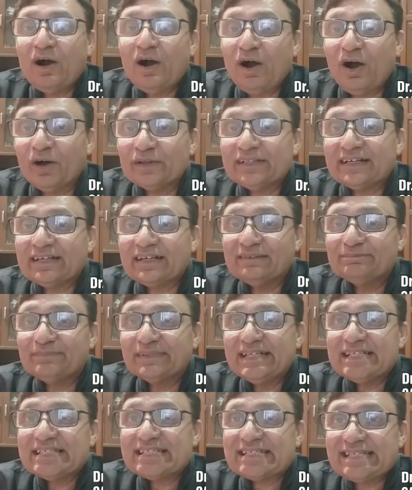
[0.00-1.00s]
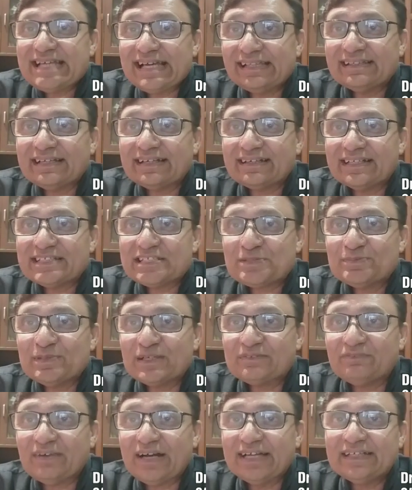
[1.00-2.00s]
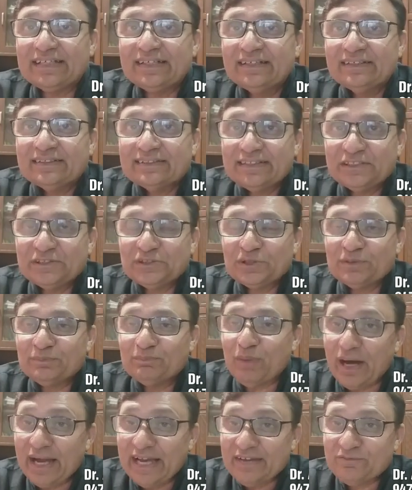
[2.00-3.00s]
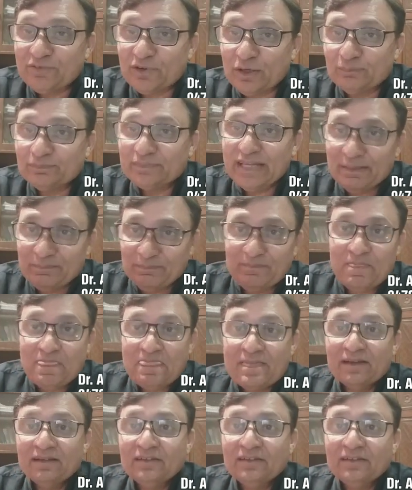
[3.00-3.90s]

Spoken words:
how the companies tell the customer why they should buy from them.